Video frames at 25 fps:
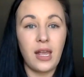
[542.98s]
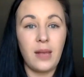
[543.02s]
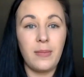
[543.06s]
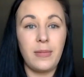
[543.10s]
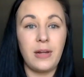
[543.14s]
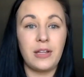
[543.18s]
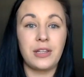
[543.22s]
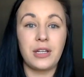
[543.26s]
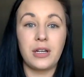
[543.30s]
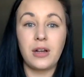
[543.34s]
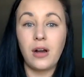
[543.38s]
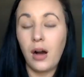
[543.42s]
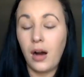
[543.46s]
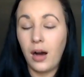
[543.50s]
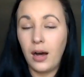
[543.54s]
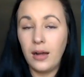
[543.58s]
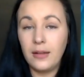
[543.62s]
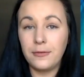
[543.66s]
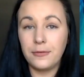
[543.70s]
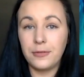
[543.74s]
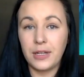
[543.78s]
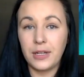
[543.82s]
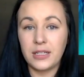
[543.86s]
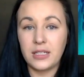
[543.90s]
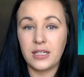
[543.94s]
about the
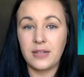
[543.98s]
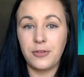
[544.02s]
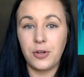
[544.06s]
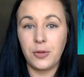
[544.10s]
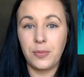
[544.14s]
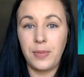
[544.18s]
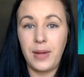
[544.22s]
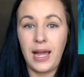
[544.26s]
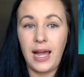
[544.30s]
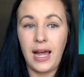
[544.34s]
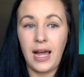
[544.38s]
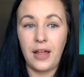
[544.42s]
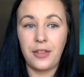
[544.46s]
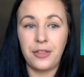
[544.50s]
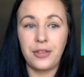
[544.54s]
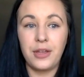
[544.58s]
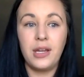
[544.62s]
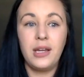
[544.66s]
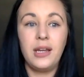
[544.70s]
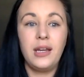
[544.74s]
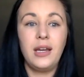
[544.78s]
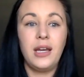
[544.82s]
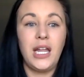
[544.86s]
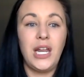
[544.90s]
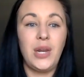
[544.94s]
conflict of her path
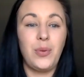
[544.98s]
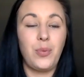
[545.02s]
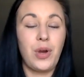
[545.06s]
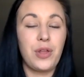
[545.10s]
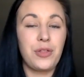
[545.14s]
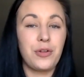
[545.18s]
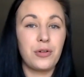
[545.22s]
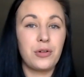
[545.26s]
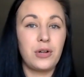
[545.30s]
and whether